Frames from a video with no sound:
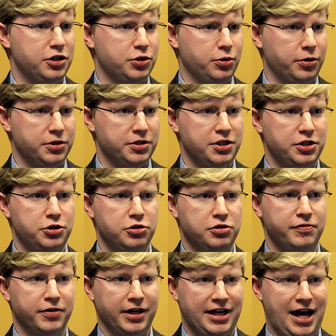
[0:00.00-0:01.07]
disorders that's
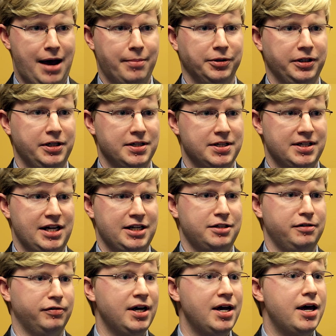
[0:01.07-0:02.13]
used very commonly is a
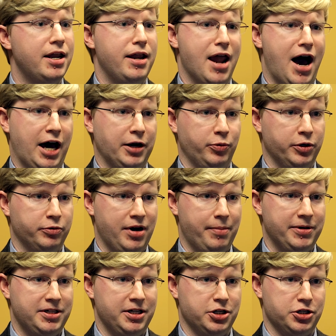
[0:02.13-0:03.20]
test of non-word
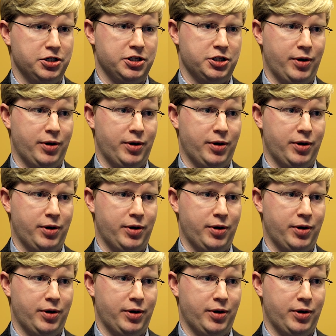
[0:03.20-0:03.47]
repetition.